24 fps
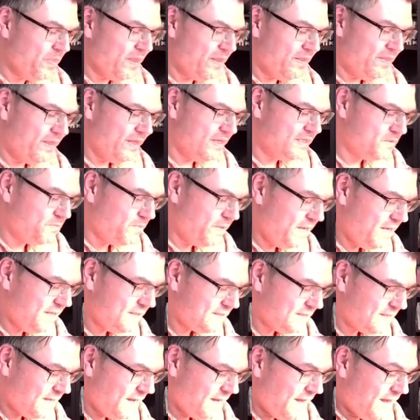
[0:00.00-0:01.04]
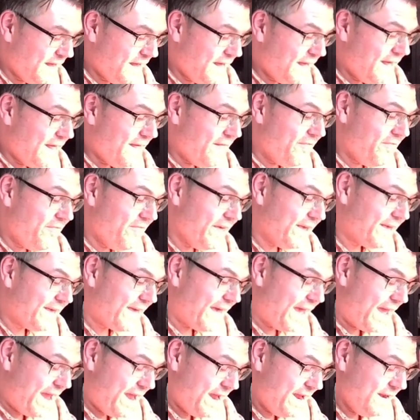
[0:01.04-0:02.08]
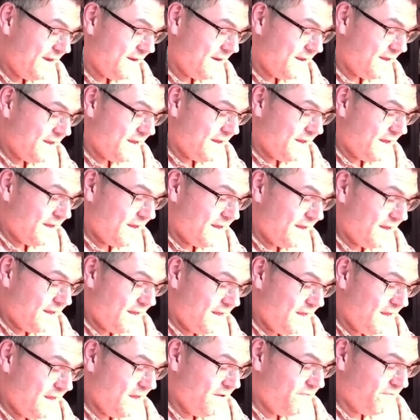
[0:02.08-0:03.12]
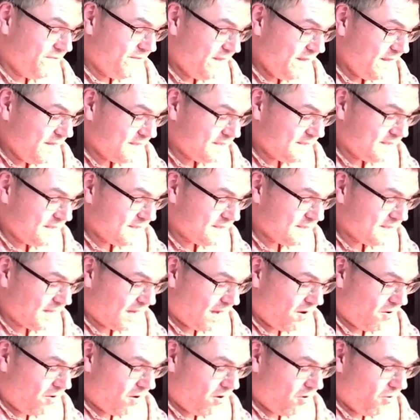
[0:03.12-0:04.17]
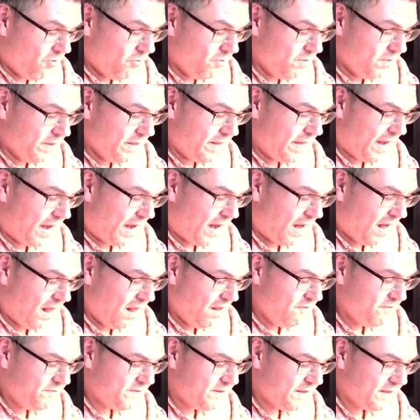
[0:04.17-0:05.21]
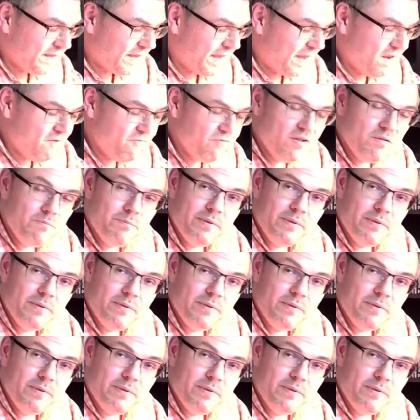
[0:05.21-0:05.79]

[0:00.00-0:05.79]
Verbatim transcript: This means the gain, if this is now only half, the gain will be